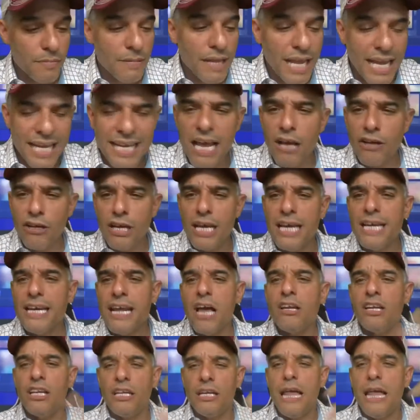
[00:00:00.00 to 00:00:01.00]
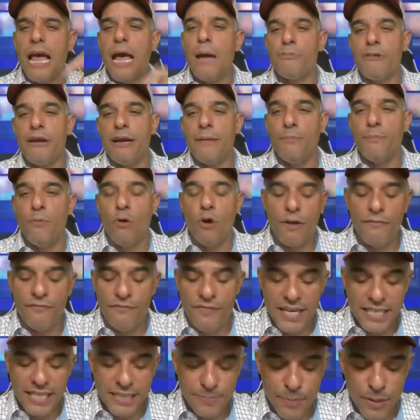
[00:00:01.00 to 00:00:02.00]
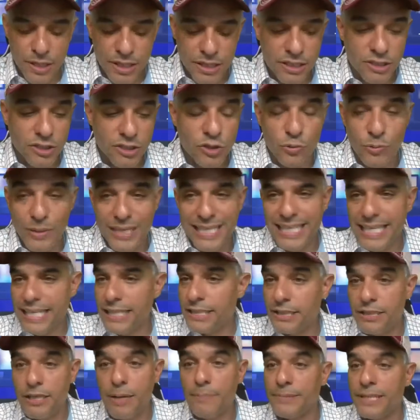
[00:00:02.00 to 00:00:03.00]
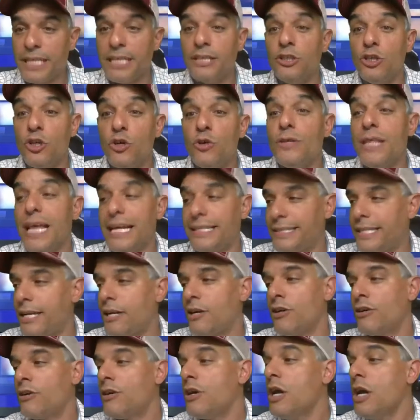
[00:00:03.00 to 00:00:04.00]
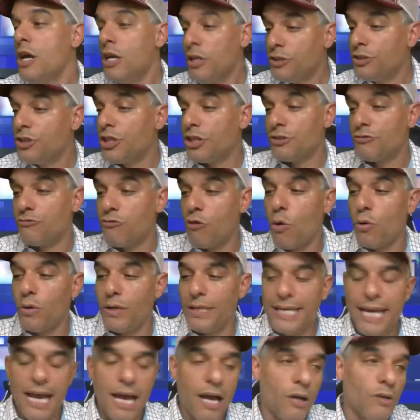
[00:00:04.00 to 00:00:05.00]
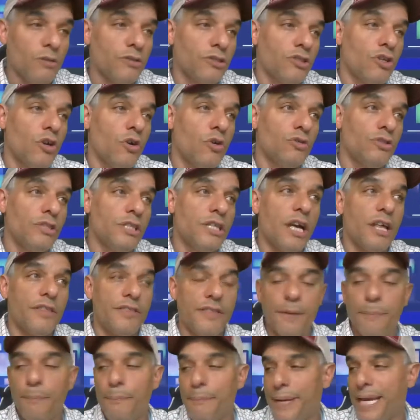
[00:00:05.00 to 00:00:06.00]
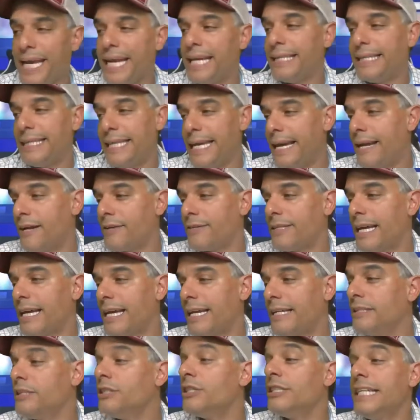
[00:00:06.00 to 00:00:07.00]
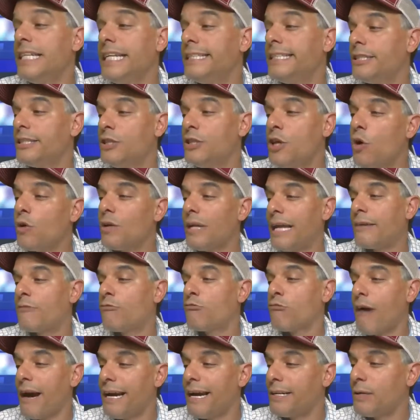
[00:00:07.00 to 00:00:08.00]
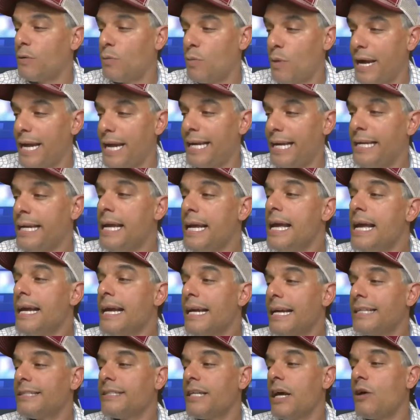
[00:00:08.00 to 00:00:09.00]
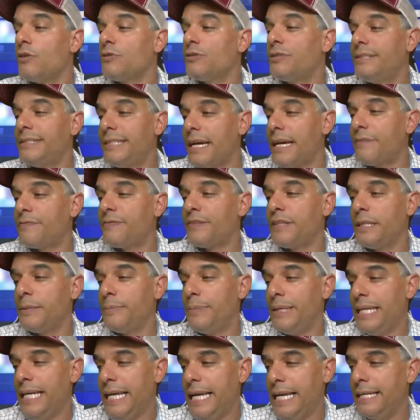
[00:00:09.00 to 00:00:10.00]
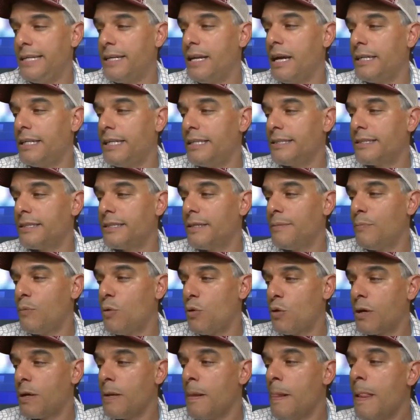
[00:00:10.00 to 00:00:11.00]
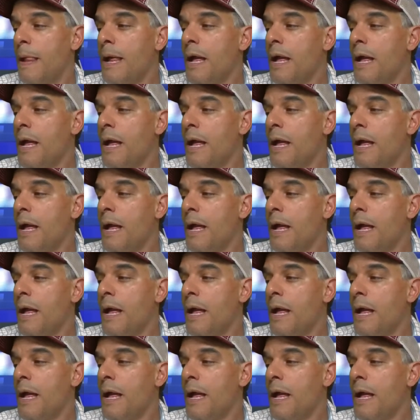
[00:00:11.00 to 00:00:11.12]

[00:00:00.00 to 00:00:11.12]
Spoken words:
And I'll elaborate more on Facebook Suite. It's something new that they're just rolling out. So nothing big there that you need to know like right away, because I'll definitely be hitting on it some more.